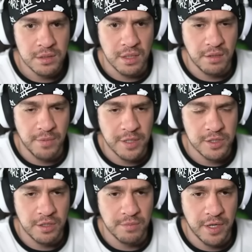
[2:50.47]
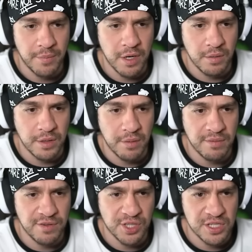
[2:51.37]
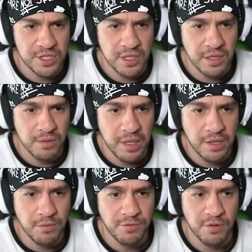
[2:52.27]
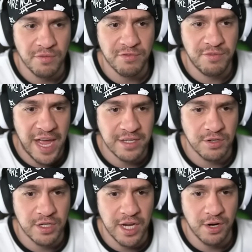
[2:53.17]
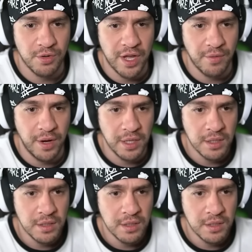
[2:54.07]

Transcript: Slenderman, Slenderman. I'm not going that way. F that shit. I know for a fact you can't go that way.